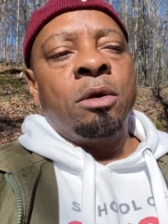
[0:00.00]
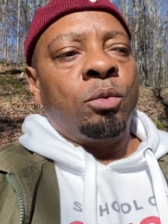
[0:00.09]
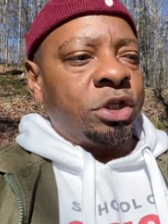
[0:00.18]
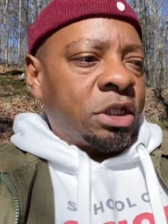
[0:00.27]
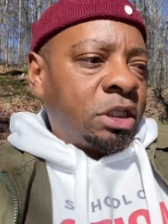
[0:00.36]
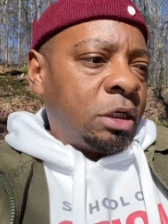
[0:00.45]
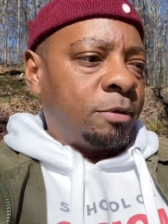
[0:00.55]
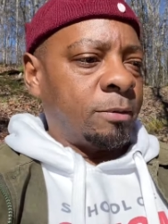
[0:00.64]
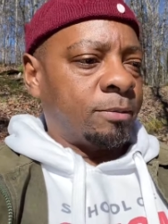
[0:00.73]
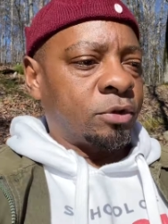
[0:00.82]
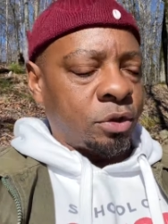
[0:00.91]
We just need
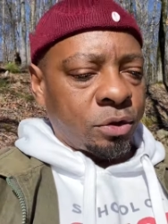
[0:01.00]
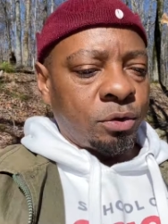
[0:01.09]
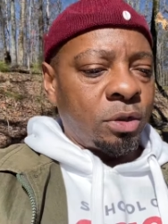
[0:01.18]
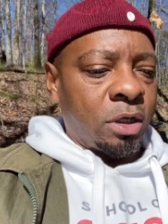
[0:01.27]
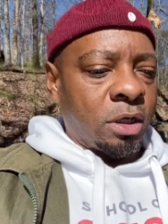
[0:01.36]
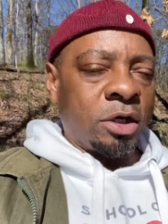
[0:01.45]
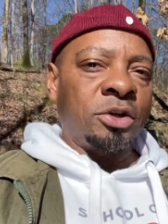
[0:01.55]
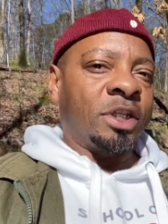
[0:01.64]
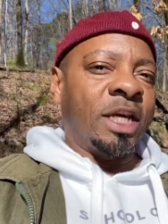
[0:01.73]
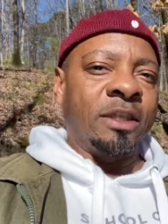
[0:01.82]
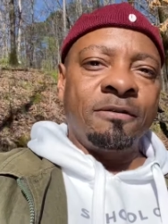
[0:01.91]
people to
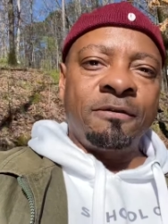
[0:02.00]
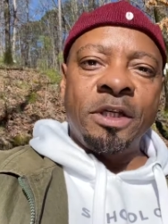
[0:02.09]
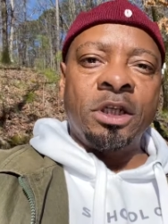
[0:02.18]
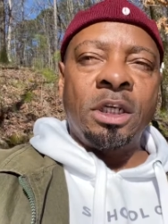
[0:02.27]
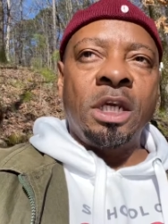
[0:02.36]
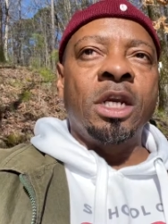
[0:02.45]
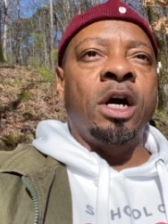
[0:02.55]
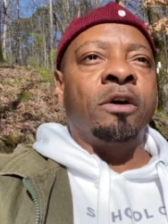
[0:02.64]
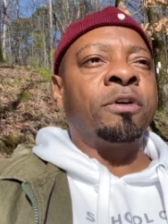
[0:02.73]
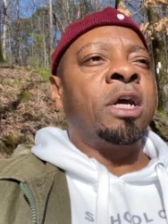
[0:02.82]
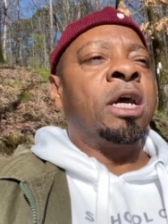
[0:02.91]
understand the vision enough